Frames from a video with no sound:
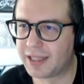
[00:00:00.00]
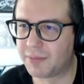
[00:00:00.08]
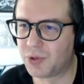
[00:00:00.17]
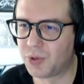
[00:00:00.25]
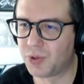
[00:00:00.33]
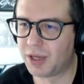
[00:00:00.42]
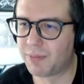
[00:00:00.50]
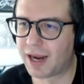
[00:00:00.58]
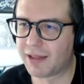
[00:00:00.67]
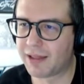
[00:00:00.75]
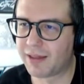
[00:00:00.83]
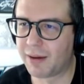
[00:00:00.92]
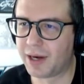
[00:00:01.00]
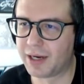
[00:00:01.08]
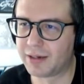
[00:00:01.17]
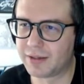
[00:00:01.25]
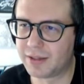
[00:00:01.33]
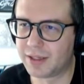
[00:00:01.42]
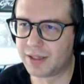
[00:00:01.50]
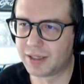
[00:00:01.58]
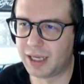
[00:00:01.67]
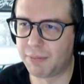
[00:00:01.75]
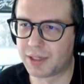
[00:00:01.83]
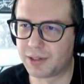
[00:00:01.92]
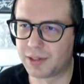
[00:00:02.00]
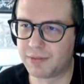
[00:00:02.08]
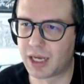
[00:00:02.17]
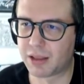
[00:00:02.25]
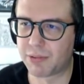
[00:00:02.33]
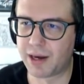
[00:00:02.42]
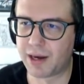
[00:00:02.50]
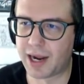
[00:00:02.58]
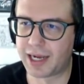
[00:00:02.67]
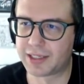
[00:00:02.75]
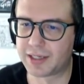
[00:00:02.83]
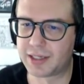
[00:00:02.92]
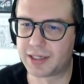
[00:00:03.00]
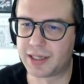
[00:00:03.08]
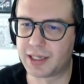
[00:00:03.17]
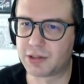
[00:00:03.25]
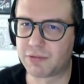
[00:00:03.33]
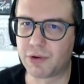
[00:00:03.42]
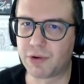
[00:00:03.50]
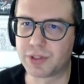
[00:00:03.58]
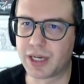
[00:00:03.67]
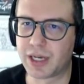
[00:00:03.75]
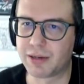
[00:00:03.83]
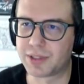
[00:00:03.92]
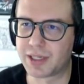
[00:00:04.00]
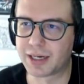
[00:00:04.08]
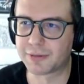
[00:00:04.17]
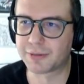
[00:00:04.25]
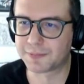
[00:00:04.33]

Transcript: AWE, but I think I'm going to keep it Deathblade ISSCH for old time's sake.